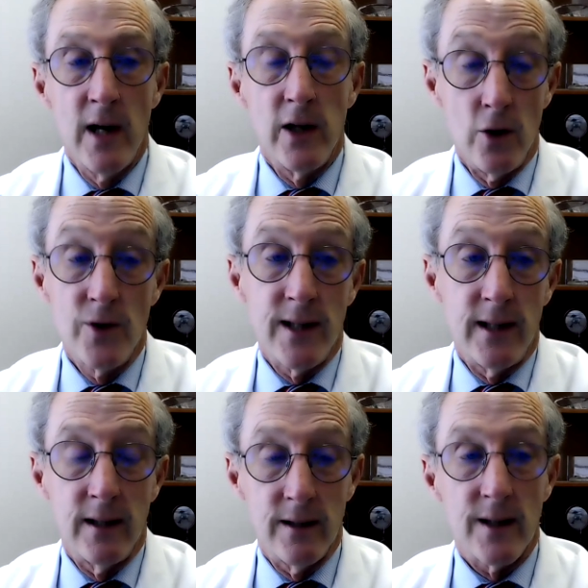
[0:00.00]

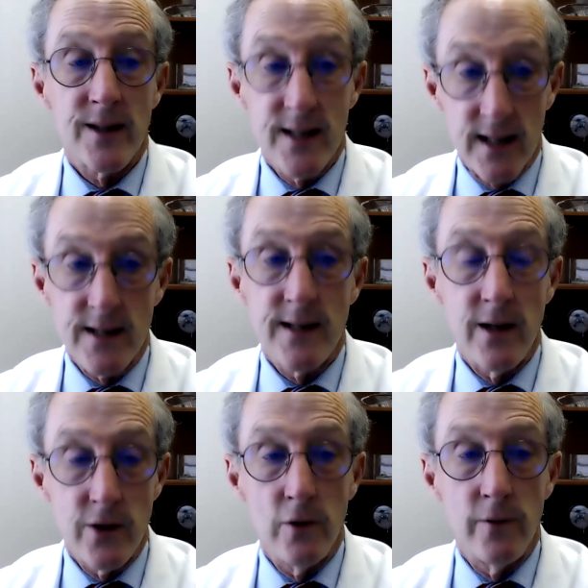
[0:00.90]
using a
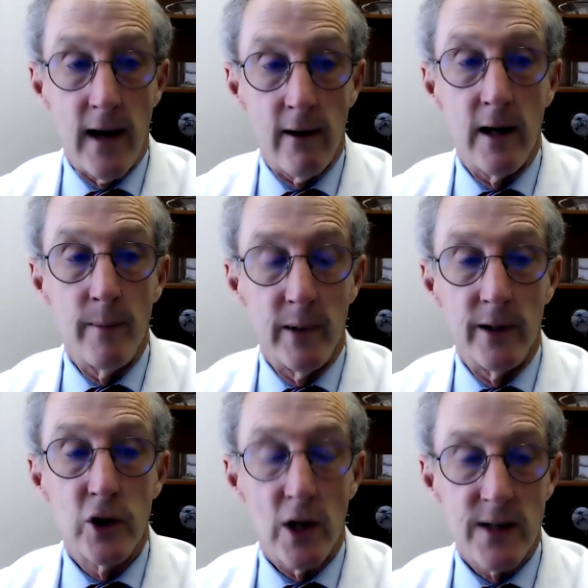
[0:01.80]
62 variable
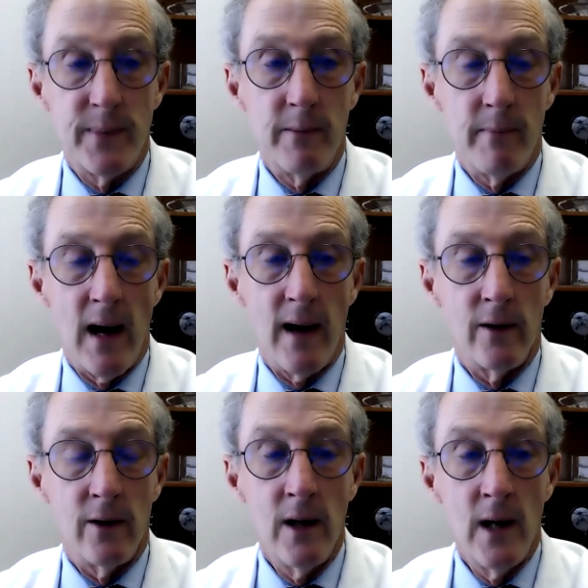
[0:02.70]
adjustment
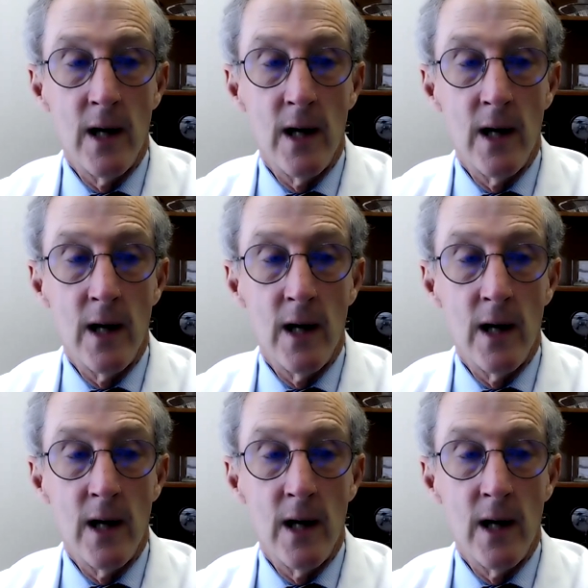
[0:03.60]
model